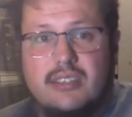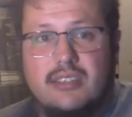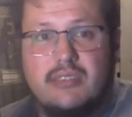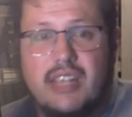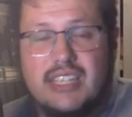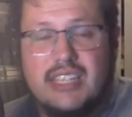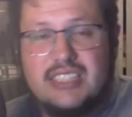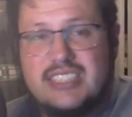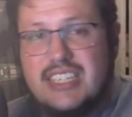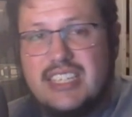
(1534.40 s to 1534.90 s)

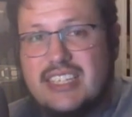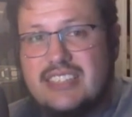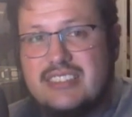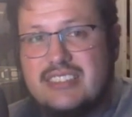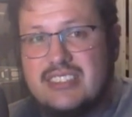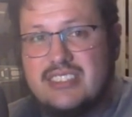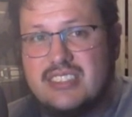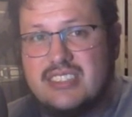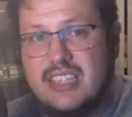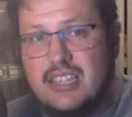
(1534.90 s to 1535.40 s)

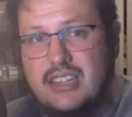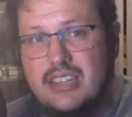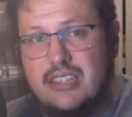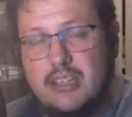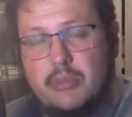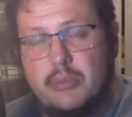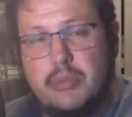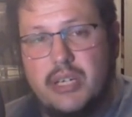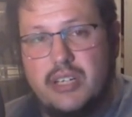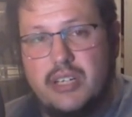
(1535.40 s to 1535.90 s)
Velazquez is a
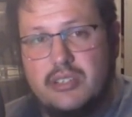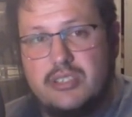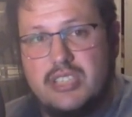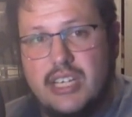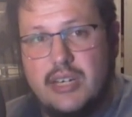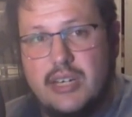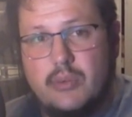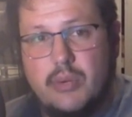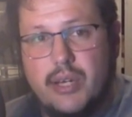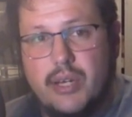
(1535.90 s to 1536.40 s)
little bit under
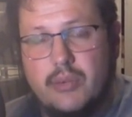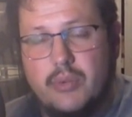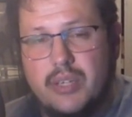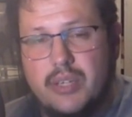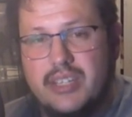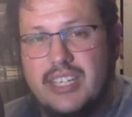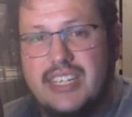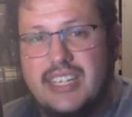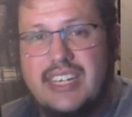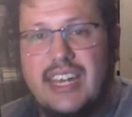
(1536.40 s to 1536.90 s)
slot in round
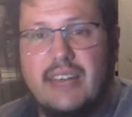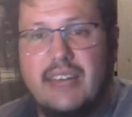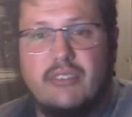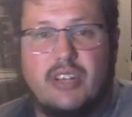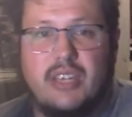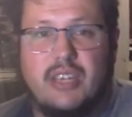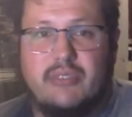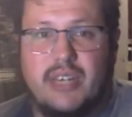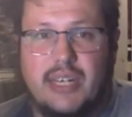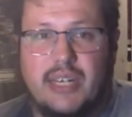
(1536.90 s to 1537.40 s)
1. They
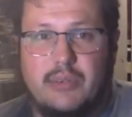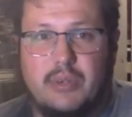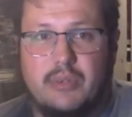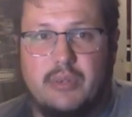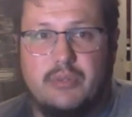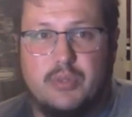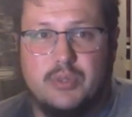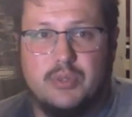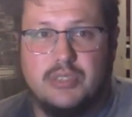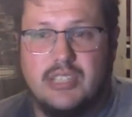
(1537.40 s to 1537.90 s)
never give
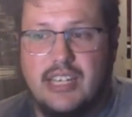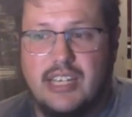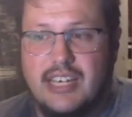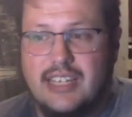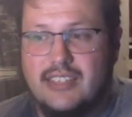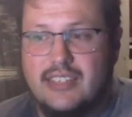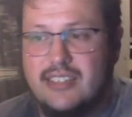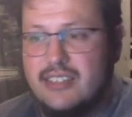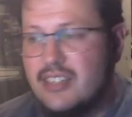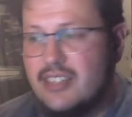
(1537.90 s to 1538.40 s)
anyone full
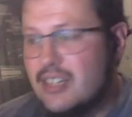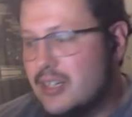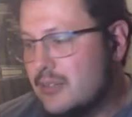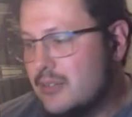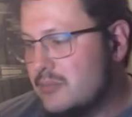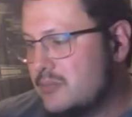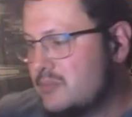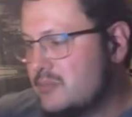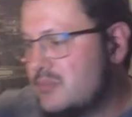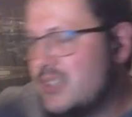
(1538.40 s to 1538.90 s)
slot.
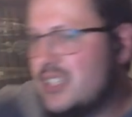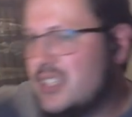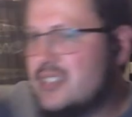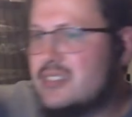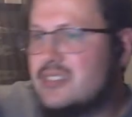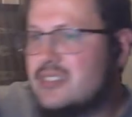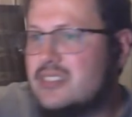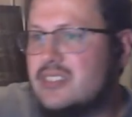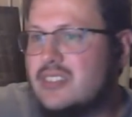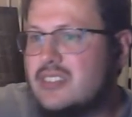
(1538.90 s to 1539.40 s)

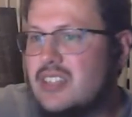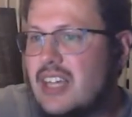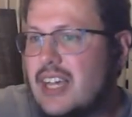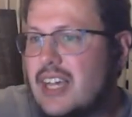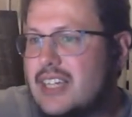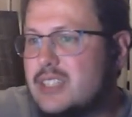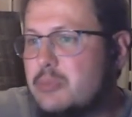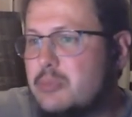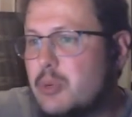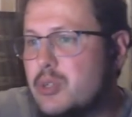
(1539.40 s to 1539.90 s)
The
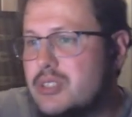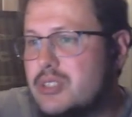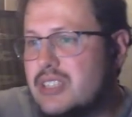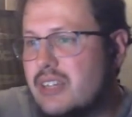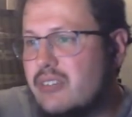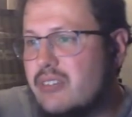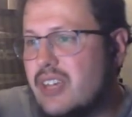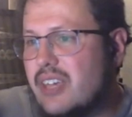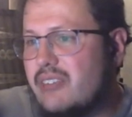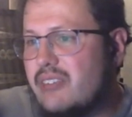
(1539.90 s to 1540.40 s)
highest bonus
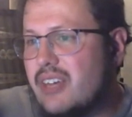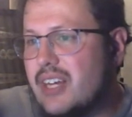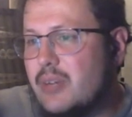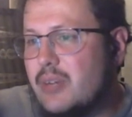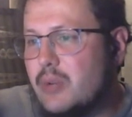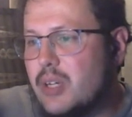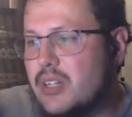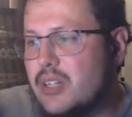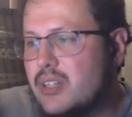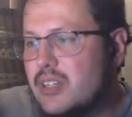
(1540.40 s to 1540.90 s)
they ever gave
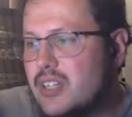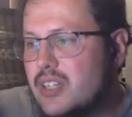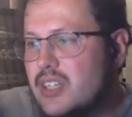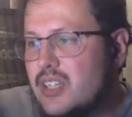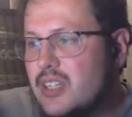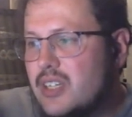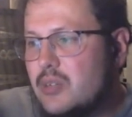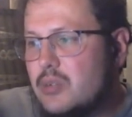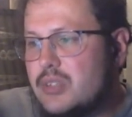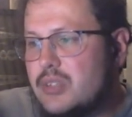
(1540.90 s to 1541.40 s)
anyone
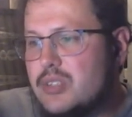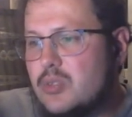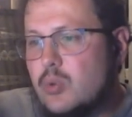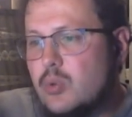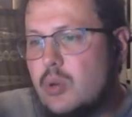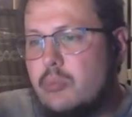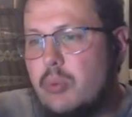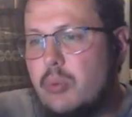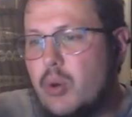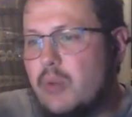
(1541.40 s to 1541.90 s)
was
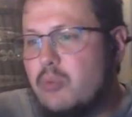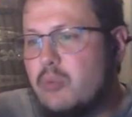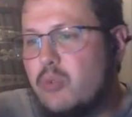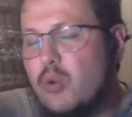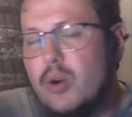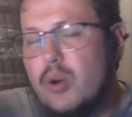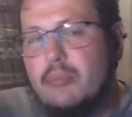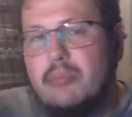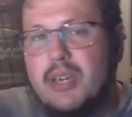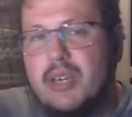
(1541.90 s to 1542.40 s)

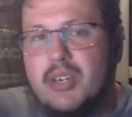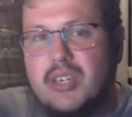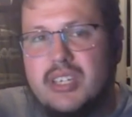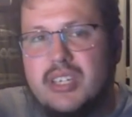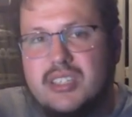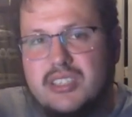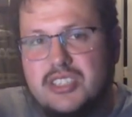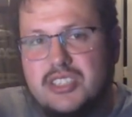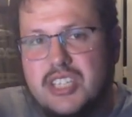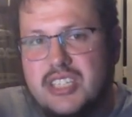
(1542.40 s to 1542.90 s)
$3.4
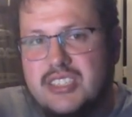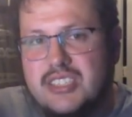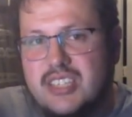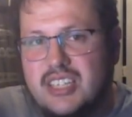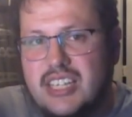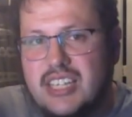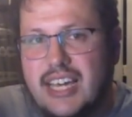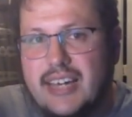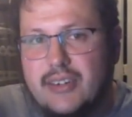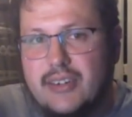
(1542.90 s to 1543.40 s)
million to Chase
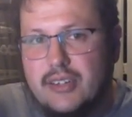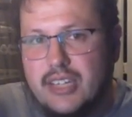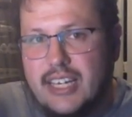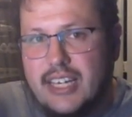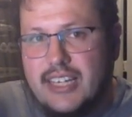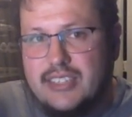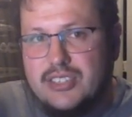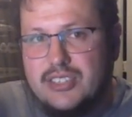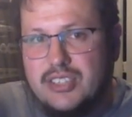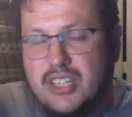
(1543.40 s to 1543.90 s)
DeLauder
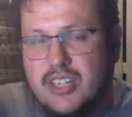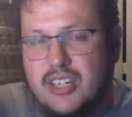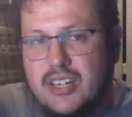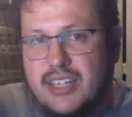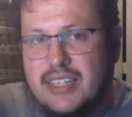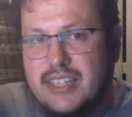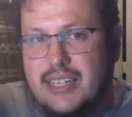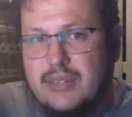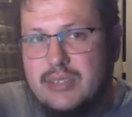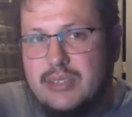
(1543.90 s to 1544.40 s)
last year,
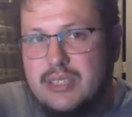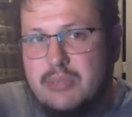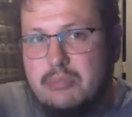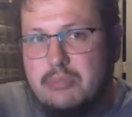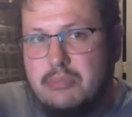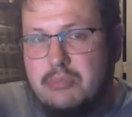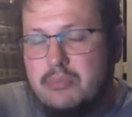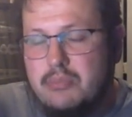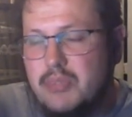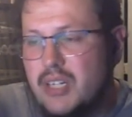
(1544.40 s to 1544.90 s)
and that was at
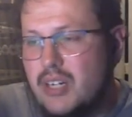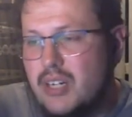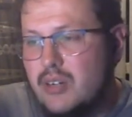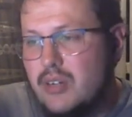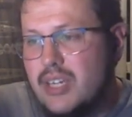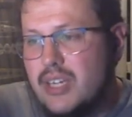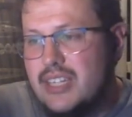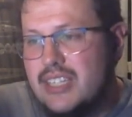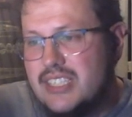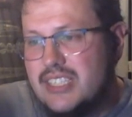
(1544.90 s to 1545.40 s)

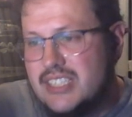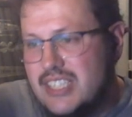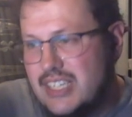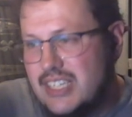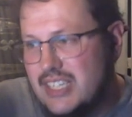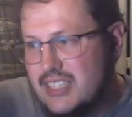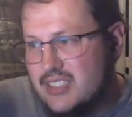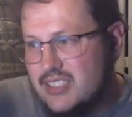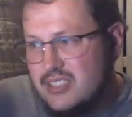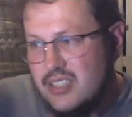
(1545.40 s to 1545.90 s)
in the
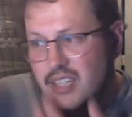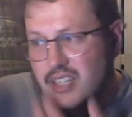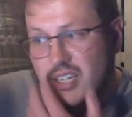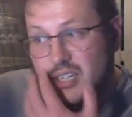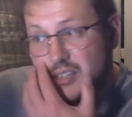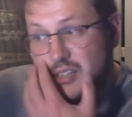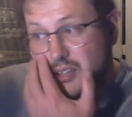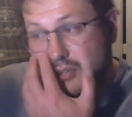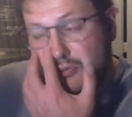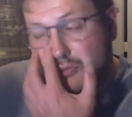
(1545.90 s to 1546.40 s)
teens.
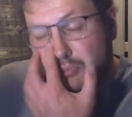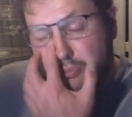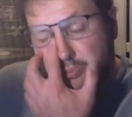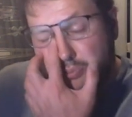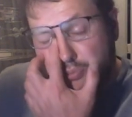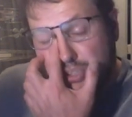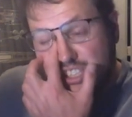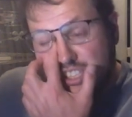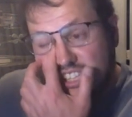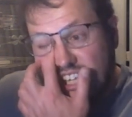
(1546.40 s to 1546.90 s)
Their
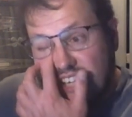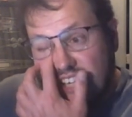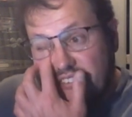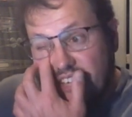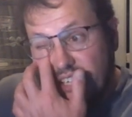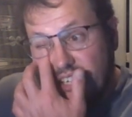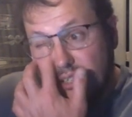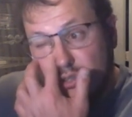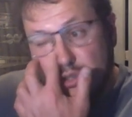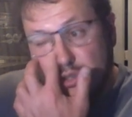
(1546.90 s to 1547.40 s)
slot
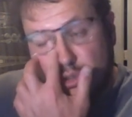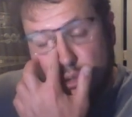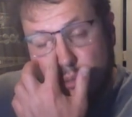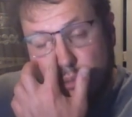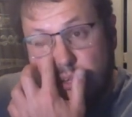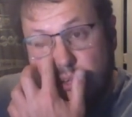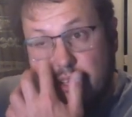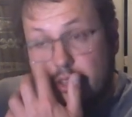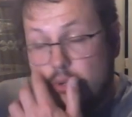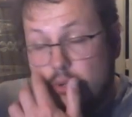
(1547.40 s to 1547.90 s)
value is
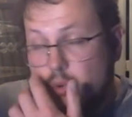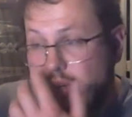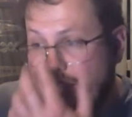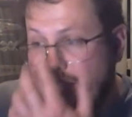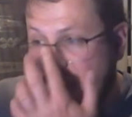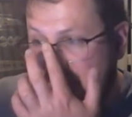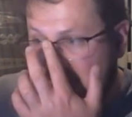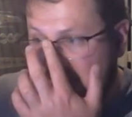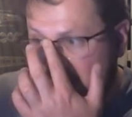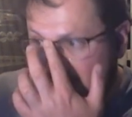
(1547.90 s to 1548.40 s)

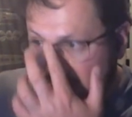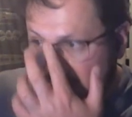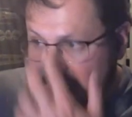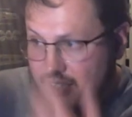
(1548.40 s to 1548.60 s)
3.38.